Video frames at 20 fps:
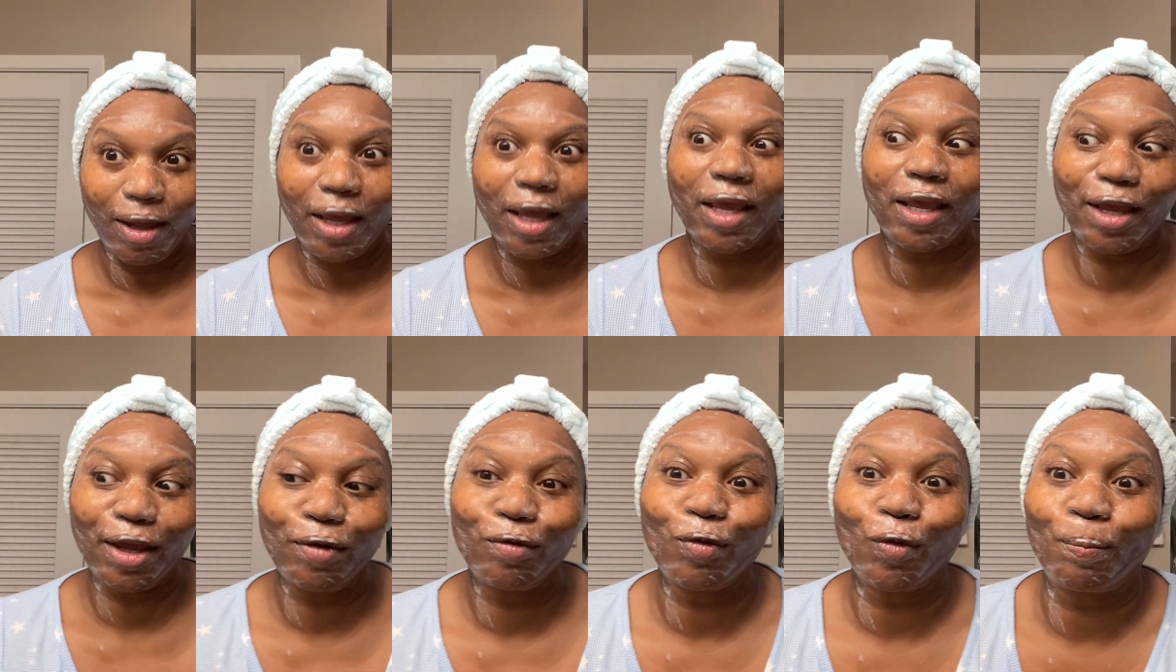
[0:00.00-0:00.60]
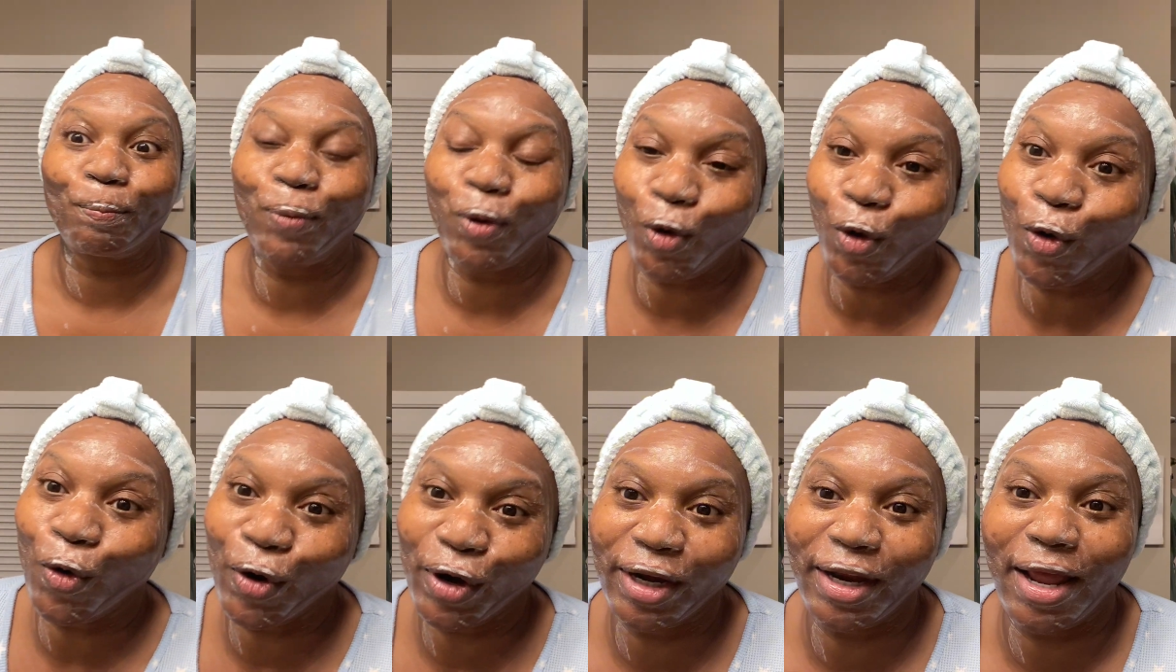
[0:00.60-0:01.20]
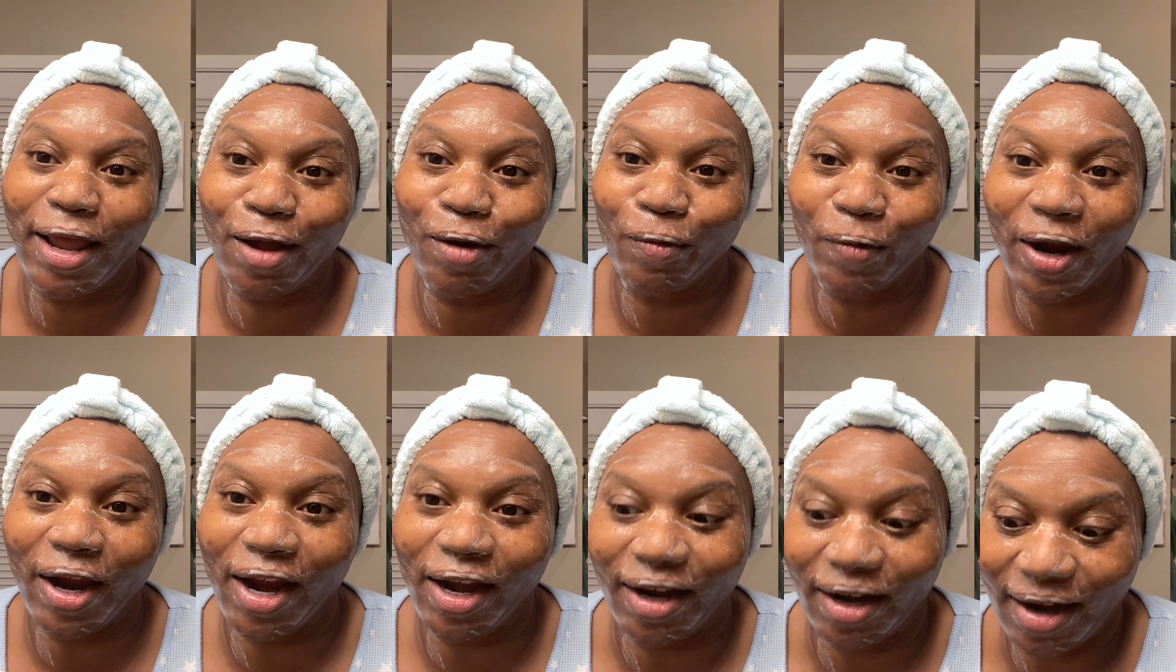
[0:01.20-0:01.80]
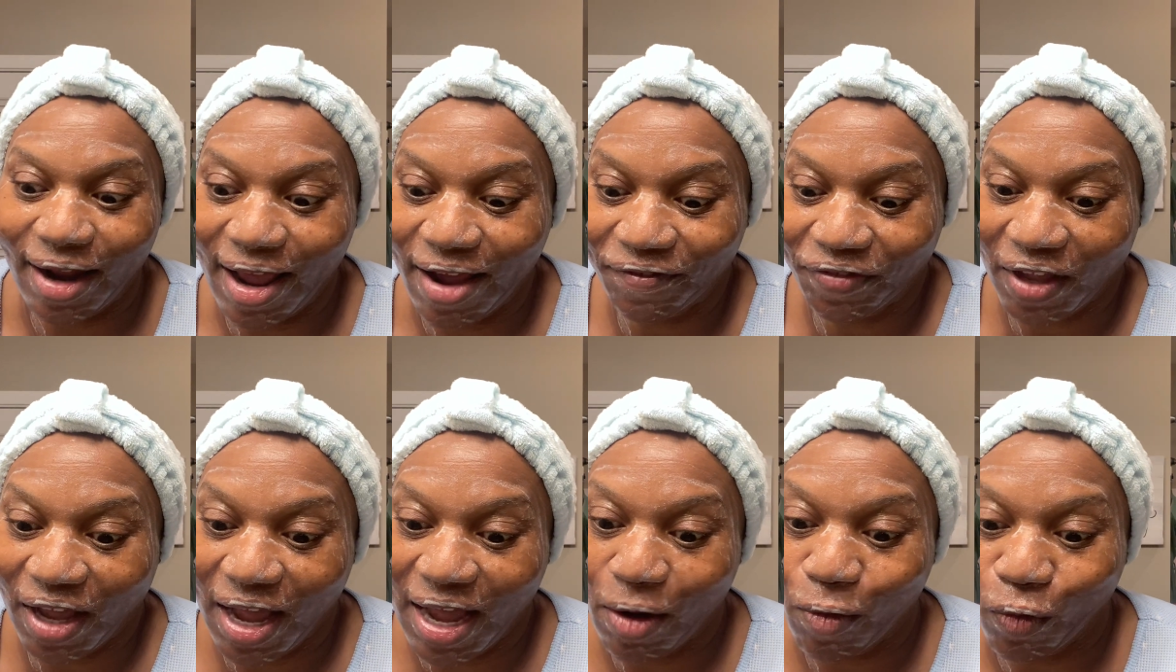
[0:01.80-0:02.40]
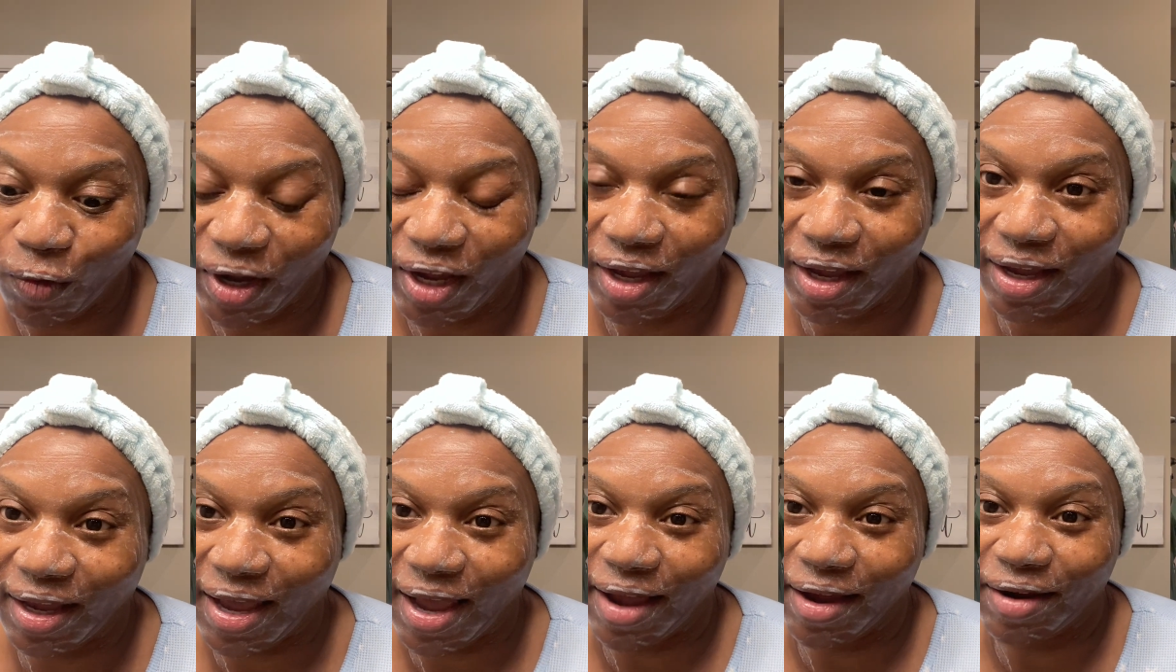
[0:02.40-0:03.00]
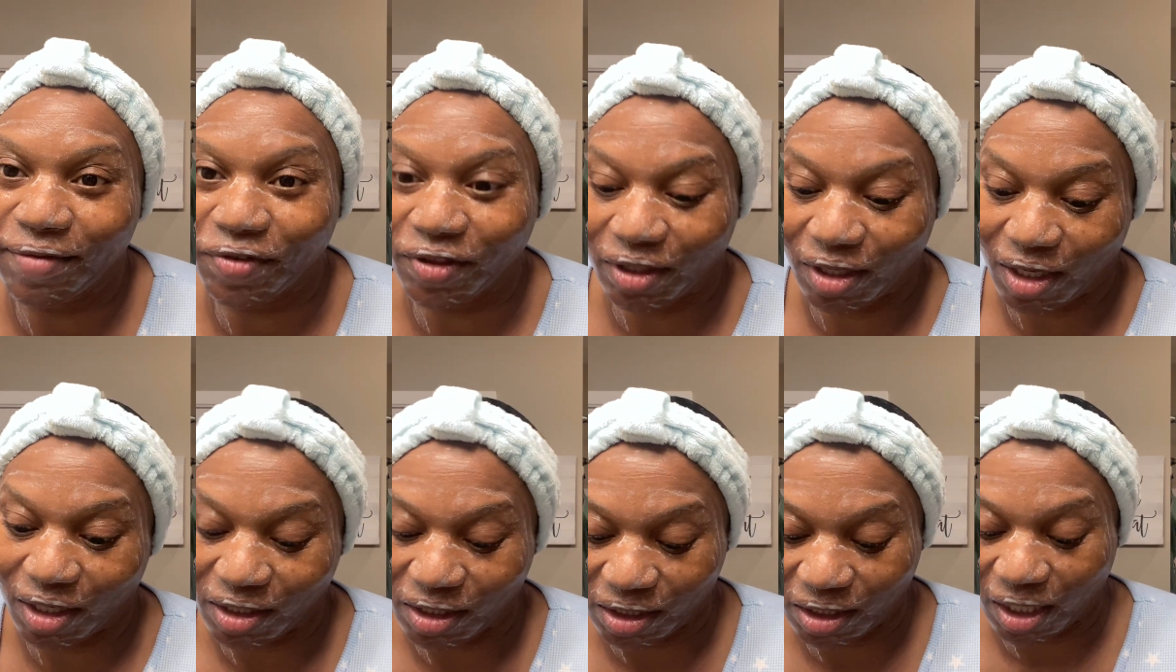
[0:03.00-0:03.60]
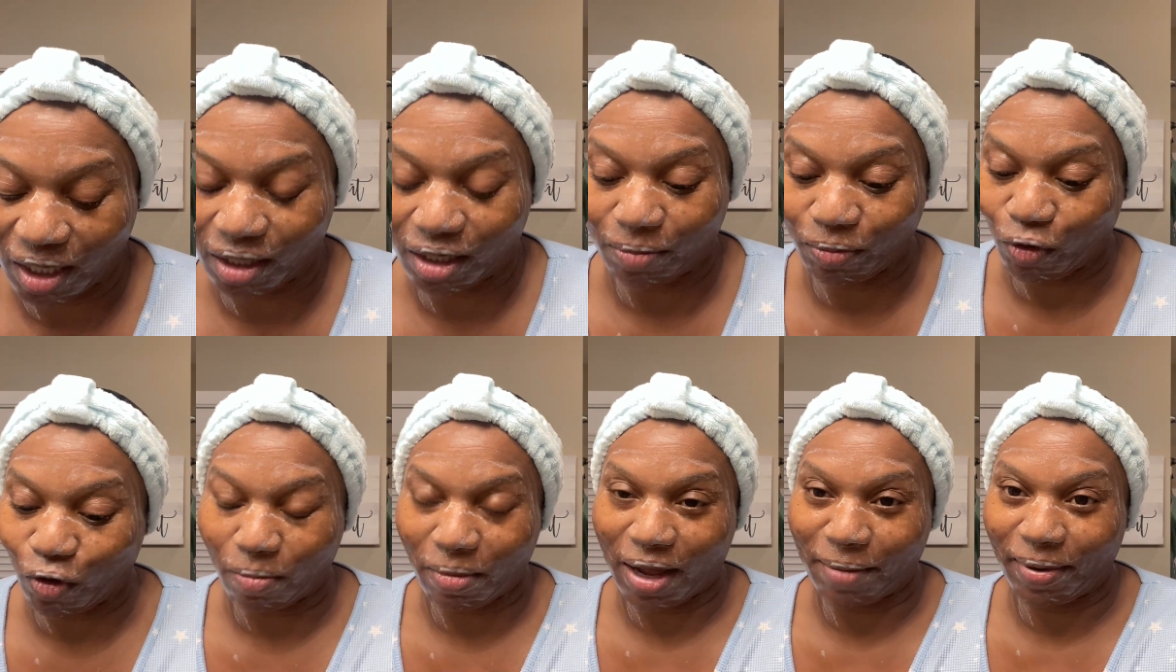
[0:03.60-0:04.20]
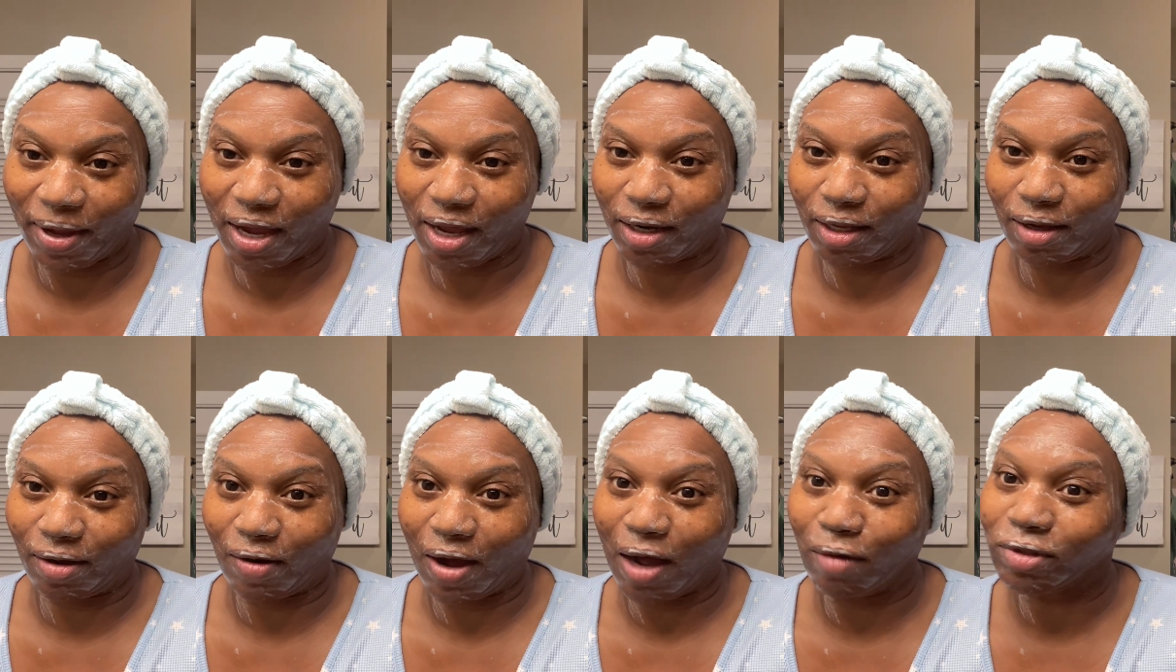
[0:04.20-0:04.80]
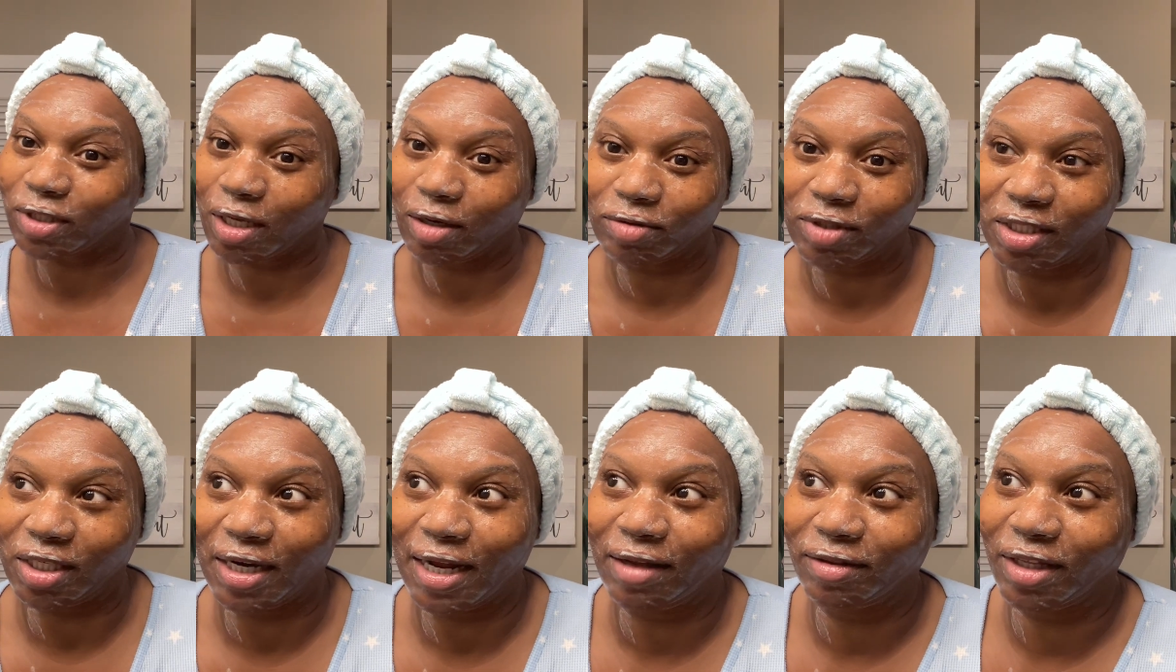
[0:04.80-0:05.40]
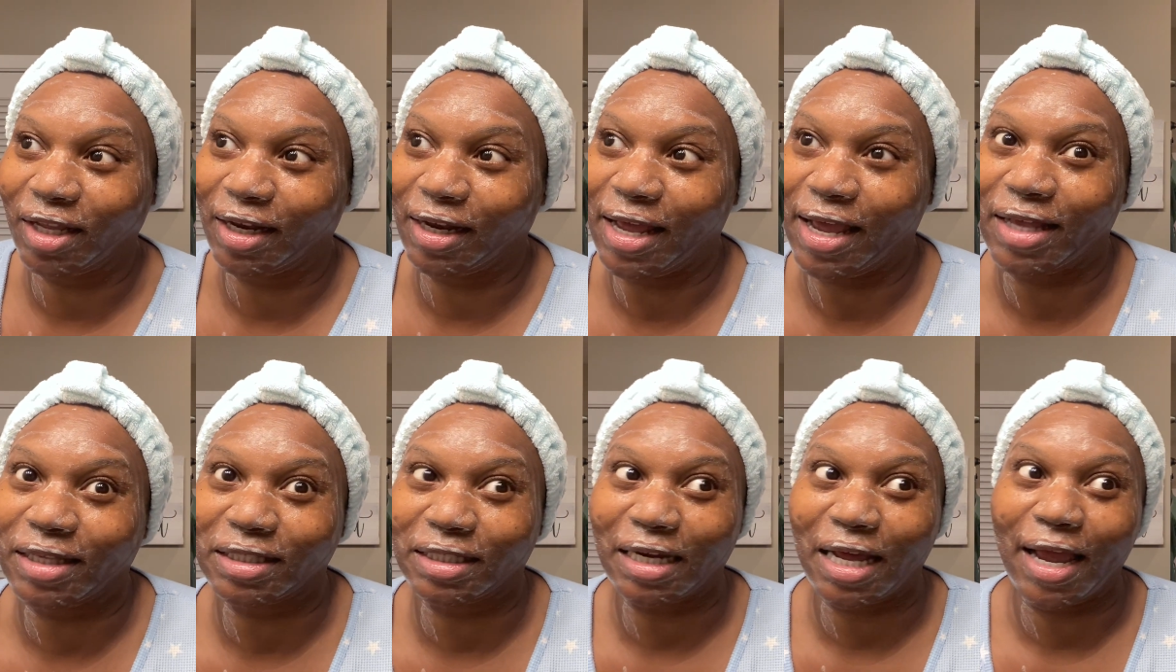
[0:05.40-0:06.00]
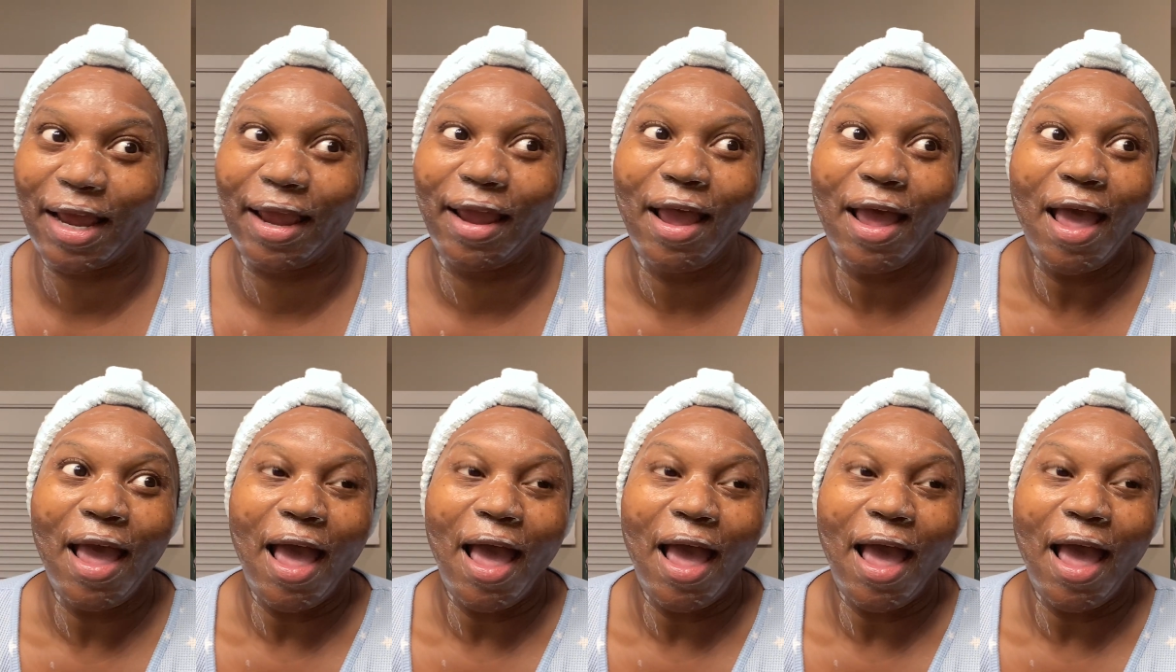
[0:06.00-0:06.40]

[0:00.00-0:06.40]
it poured down raining after I went and got everything set up on my patio. I was gonna sit out there last night.